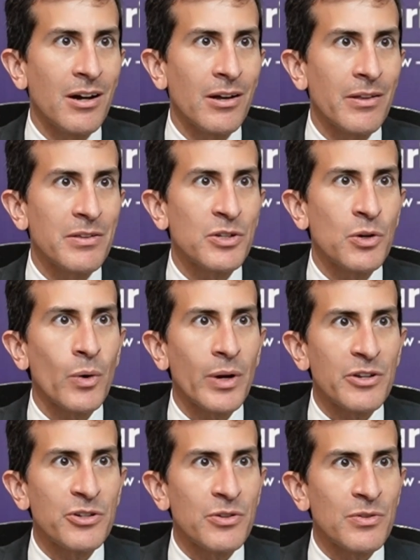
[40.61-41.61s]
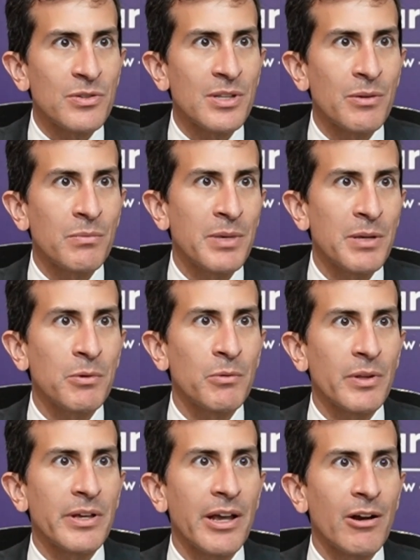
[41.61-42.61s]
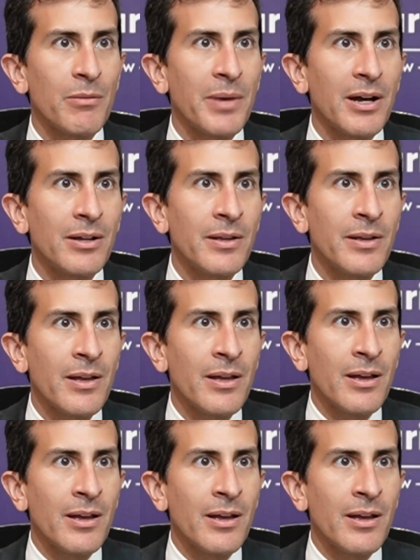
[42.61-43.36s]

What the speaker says: all these core issues that people really care about.